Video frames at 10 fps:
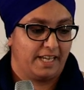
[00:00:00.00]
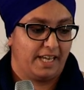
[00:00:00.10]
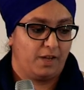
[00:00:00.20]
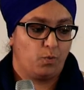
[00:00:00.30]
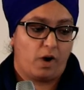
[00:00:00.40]

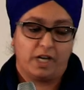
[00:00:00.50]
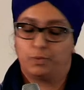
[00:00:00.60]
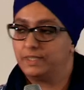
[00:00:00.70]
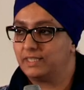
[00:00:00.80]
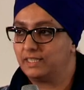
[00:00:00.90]
And why do
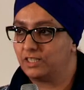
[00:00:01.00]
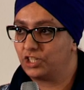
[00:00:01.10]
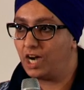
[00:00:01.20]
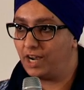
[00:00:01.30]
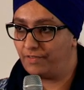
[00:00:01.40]
we see such
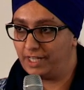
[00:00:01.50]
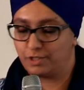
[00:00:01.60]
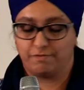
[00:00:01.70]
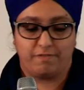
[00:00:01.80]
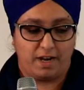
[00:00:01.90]
high rates
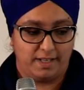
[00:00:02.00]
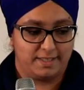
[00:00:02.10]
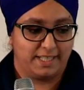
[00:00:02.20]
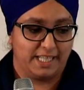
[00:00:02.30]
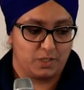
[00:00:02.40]
of violence
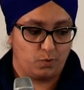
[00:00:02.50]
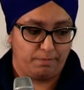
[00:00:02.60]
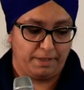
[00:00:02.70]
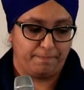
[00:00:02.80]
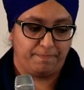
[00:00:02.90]
against
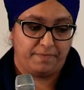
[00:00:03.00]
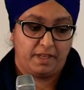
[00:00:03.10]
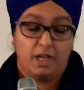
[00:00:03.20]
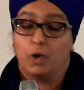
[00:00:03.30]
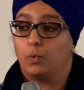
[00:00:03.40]
women?
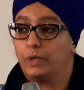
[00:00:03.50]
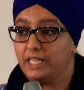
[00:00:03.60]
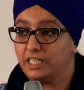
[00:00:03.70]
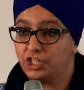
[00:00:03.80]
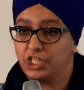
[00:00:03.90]
We need
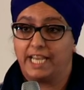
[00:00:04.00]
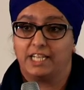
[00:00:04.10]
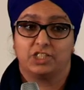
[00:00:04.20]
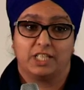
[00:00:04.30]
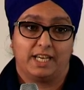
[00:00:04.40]
to
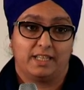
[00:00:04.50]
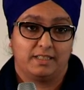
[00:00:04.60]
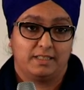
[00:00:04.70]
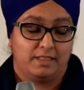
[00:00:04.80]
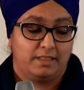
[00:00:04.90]
change that.
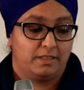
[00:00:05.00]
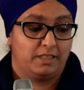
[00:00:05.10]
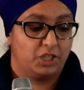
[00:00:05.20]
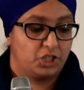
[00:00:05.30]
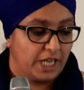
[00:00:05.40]
We
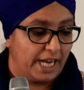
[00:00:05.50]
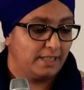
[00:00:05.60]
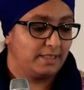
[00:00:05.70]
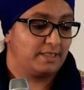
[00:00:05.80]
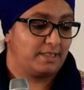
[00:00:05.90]
need to
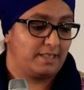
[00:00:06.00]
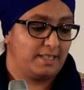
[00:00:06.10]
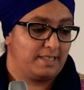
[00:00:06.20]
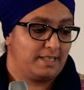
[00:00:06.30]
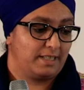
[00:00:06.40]
change the
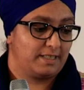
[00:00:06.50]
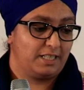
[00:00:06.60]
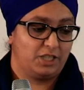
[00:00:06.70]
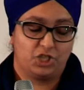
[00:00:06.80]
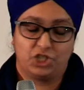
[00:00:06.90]
statistics,
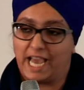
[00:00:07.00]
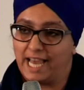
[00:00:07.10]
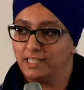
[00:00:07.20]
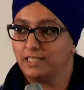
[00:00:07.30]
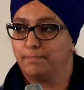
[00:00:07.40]
need to
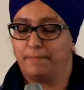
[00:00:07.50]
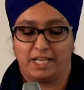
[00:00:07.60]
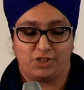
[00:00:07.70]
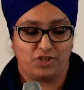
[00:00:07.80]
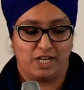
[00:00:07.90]
challenge the
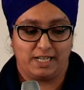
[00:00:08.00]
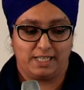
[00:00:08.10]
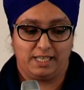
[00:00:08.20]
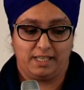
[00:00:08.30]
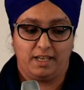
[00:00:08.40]

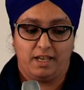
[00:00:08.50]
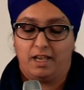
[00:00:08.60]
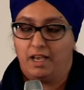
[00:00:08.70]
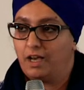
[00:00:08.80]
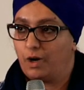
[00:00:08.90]
patriarchy,
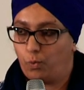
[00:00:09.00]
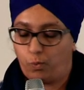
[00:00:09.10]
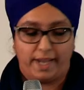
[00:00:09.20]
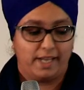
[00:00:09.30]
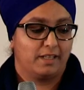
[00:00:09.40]

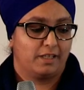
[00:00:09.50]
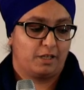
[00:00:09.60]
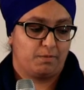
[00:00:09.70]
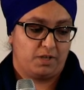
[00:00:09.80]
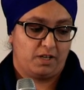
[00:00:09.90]
awaken the
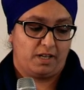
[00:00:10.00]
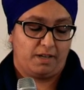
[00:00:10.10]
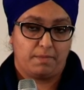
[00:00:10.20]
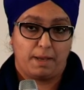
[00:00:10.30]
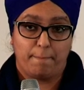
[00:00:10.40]

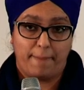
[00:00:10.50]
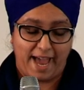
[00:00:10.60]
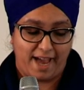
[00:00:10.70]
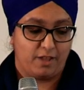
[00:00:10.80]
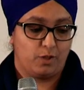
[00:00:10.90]
community,
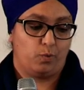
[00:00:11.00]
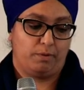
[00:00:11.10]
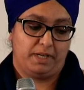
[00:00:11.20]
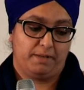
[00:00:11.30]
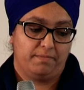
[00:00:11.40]
empower the
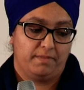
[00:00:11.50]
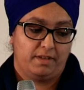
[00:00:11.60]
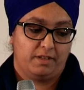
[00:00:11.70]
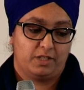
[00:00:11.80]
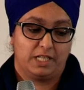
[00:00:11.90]
women
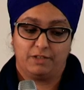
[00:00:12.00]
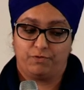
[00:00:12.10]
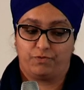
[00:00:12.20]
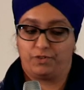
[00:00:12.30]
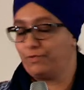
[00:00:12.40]
to live
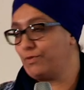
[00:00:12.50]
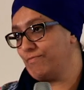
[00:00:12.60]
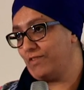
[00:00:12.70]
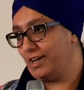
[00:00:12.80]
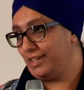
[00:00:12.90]
free from
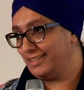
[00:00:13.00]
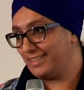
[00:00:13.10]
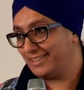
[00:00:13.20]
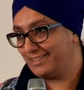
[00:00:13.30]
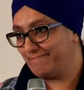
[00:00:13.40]

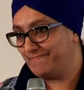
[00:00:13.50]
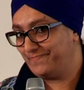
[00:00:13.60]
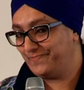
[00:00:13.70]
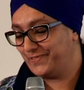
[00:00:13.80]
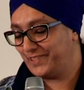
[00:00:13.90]
violence.
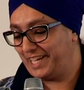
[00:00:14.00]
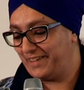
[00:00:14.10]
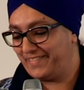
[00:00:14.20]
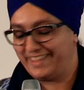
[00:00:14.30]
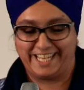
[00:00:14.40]
Okay,
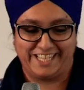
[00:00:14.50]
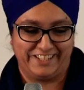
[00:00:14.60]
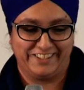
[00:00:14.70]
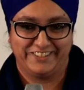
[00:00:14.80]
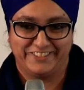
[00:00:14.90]
thank you.